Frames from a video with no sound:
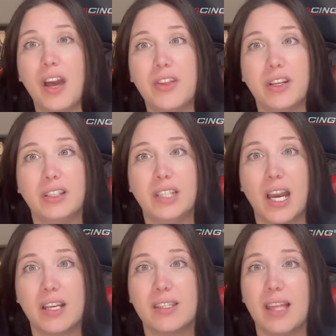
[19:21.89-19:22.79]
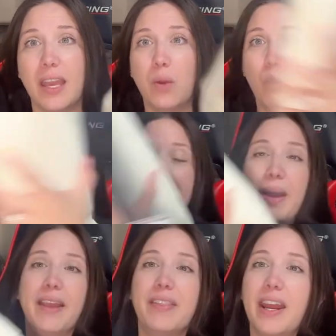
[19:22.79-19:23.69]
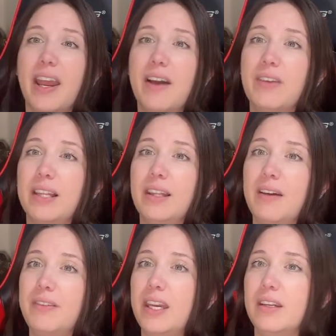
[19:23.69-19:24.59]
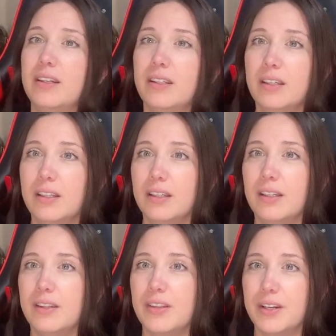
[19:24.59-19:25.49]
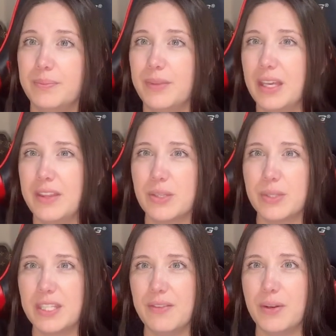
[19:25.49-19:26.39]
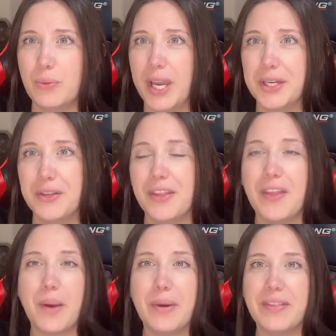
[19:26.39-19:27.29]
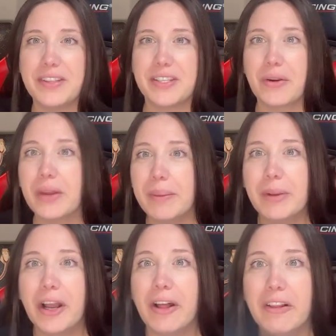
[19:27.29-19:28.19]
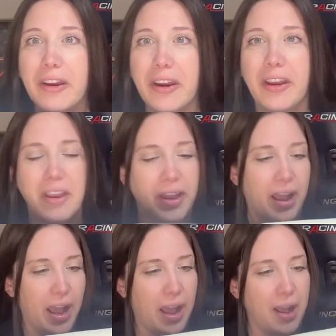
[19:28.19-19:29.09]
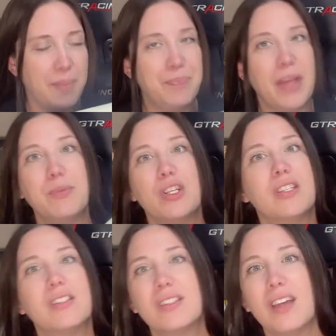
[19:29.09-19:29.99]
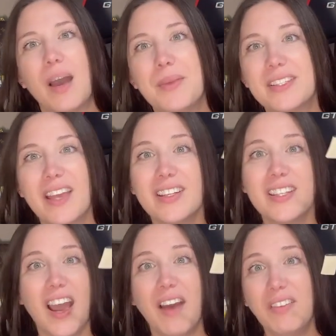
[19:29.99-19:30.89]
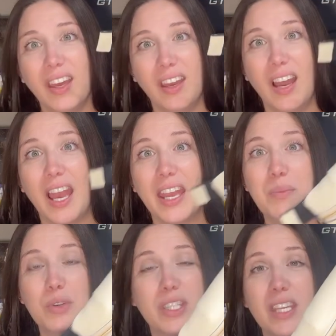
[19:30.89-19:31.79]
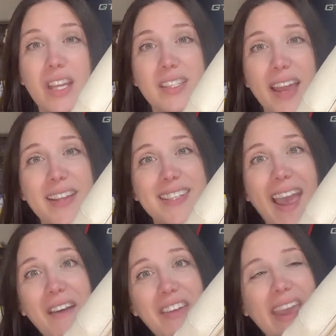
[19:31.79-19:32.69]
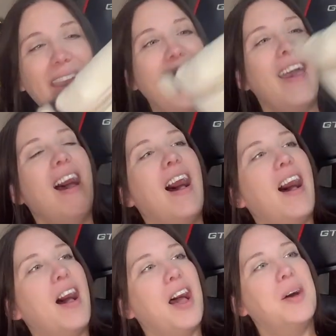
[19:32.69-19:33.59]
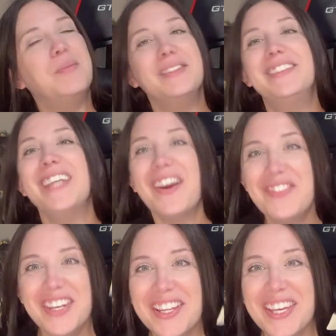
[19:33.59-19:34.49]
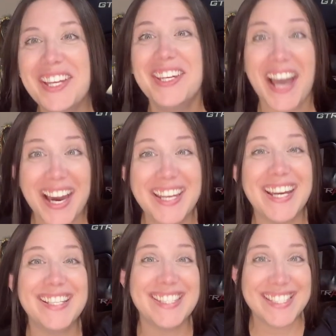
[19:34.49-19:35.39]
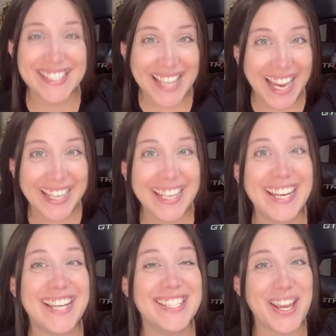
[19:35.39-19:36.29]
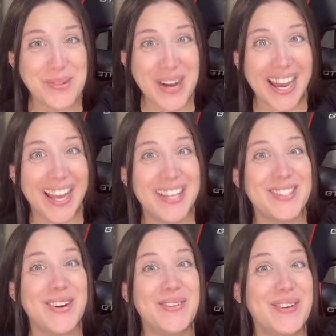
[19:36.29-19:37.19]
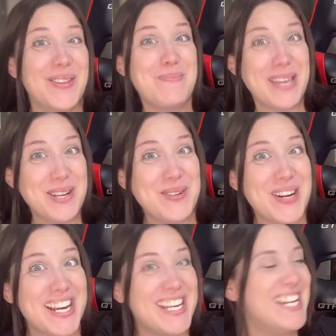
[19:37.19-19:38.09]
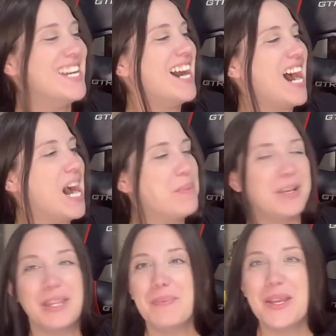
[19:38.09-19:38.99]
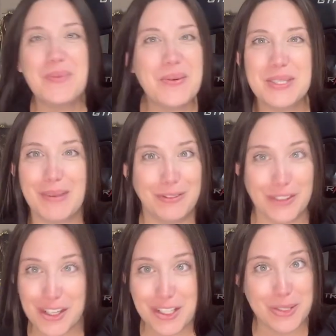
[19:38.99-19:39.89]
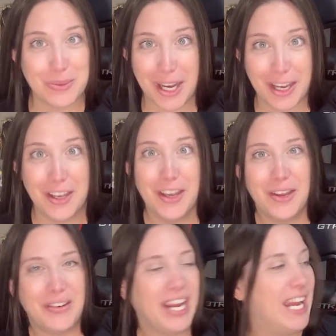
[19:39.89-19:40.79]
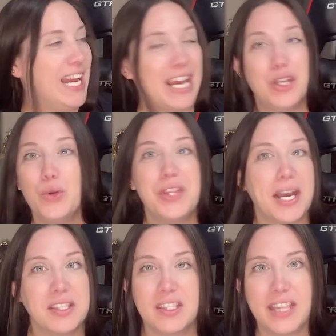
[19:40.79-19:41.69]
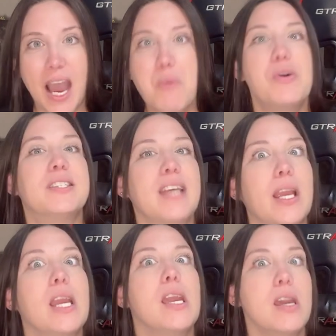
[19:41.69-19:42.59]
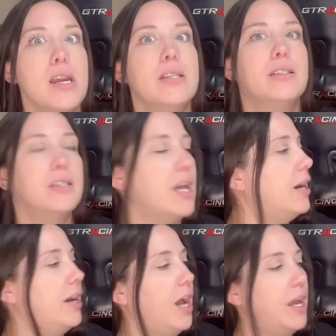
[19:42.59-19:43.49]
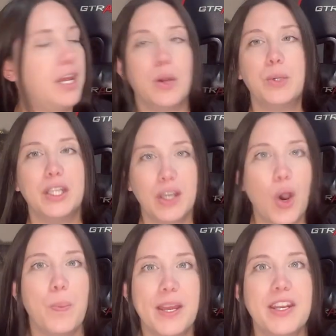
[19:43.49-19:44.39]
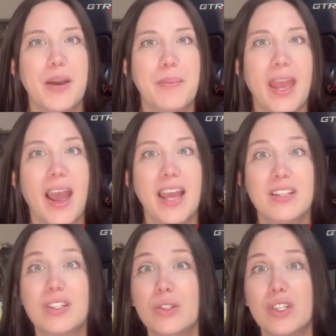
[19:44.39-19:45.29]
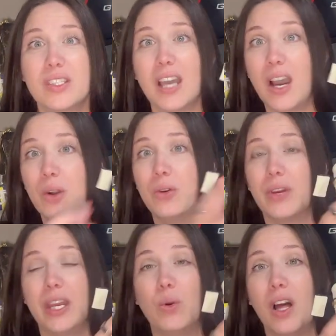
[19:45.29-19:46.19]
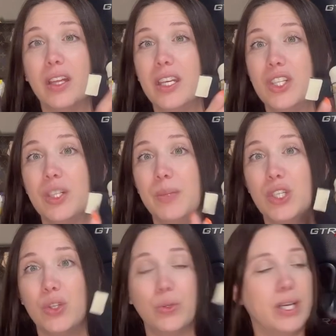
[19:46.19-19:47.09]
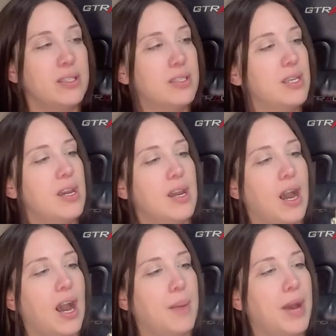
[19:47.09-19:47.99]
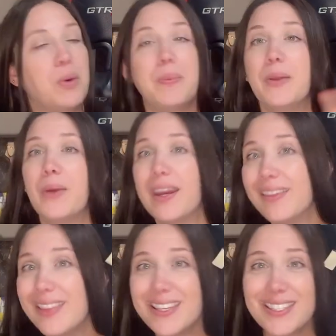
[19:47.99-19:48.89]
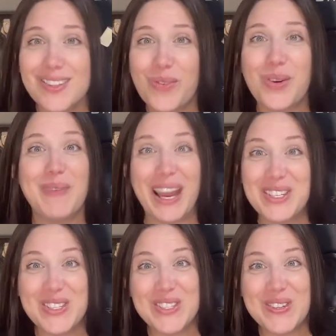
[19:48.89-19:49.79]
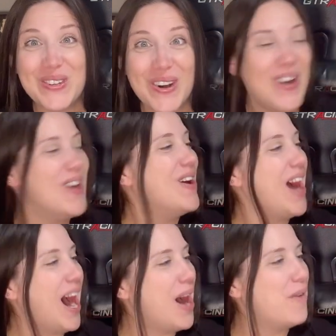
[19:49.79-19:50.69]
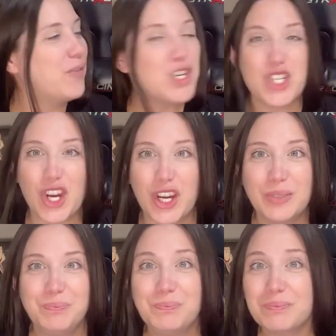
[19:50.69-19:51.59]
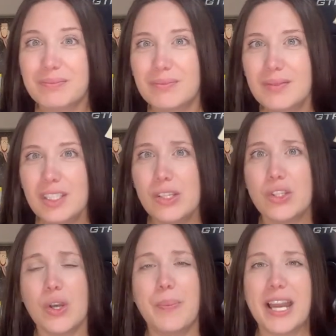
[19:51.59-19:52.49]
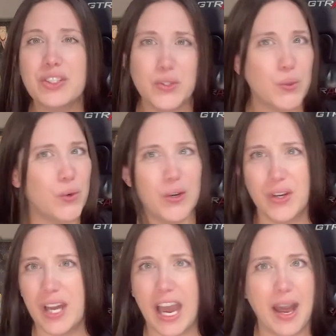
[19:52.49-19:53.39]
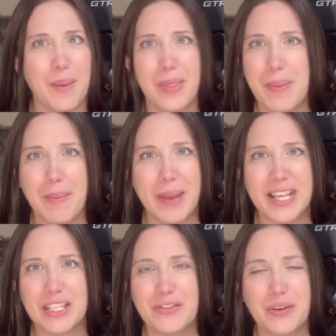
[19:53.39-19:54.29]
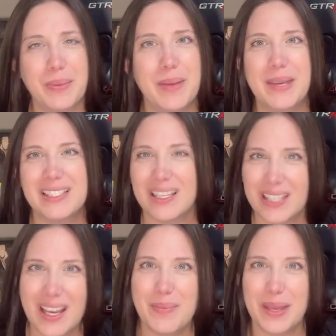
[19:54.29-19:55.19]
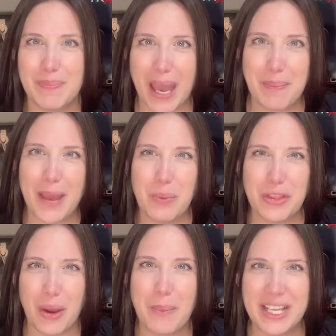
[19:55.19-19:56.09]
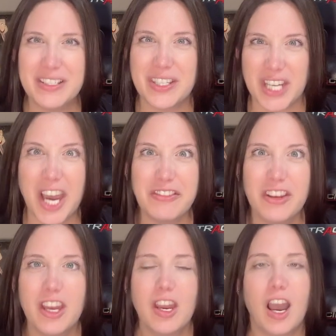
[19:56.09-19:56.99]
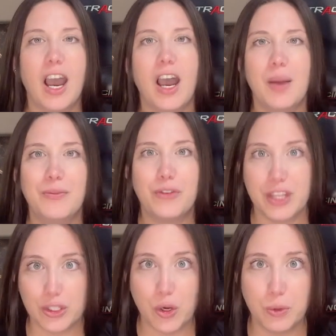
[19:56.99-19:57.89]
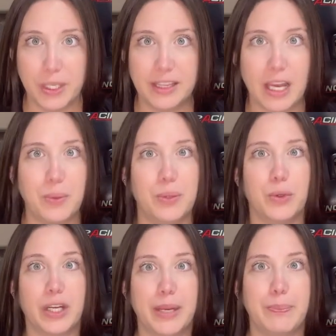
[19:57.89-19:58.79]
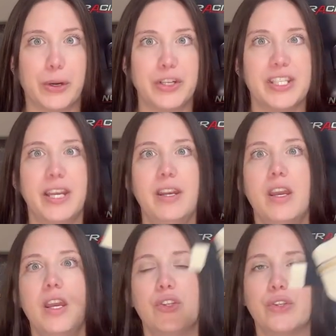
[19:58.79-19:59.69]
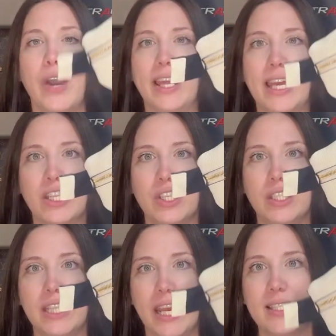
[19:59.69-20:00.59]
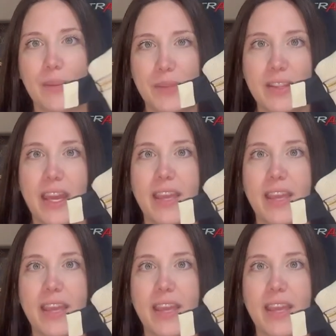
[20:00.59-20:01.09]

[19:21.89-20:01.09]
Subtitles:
other luxe like white bag that I have. I love it. This one's even wider than that one. That's a cream color. I'm excited to have it. I am really excited to have it. Definitely not as excited as I was over the pink one. But the pink one was my first one, right? And I knew that was like it. And it really opened up my eyes to just how great quality Jimmy Choo is. I will be wearing this for back to school, for sure. So back to school, the bum bags are for me because I take a big backpack with all my stuff. for this whole week that we work in person. So I like to take something